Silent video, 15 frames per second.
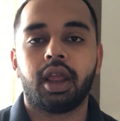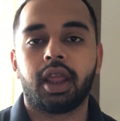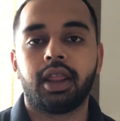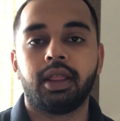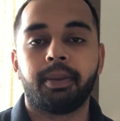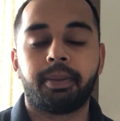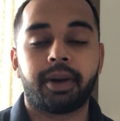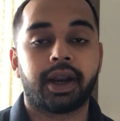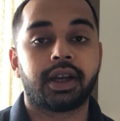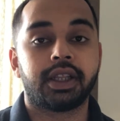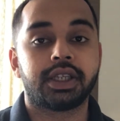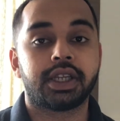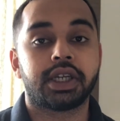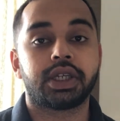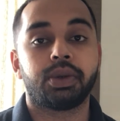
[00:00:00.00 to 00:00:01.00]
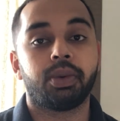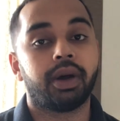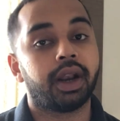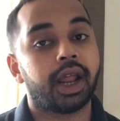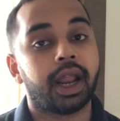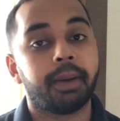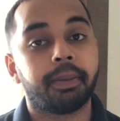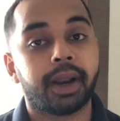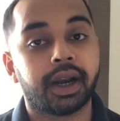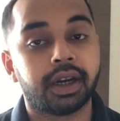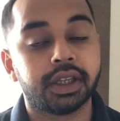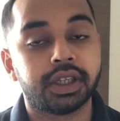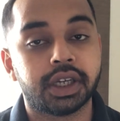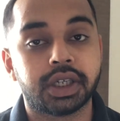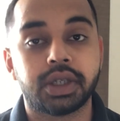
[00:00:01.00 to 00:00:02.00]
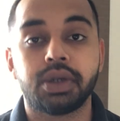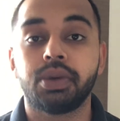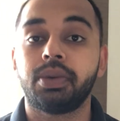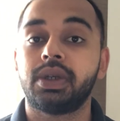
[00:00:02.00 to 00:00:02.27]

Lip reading: in the practice session 1 and practice session 2,